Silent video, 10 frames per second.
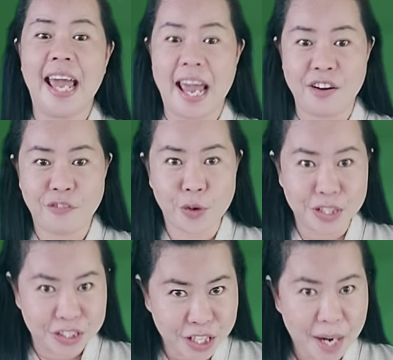And for
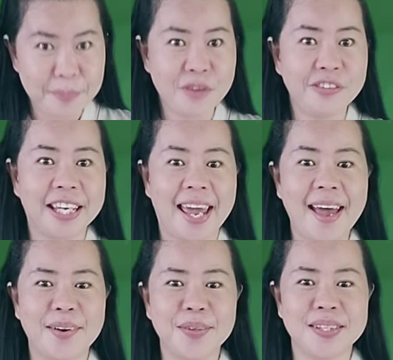the type of
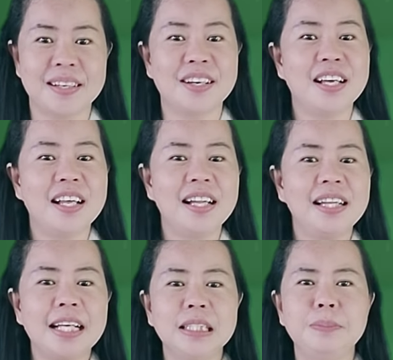account,
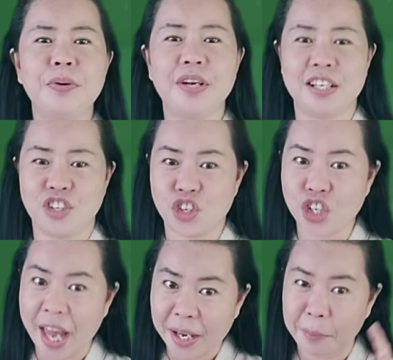let's put a
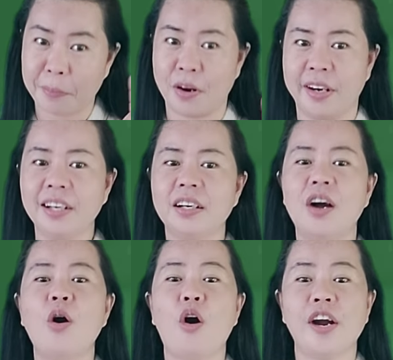check mark
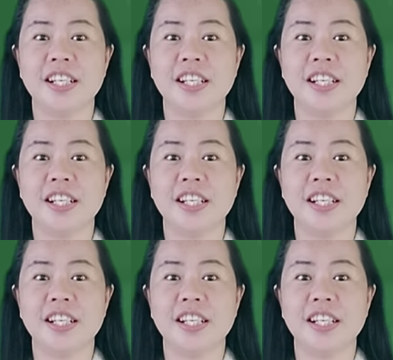or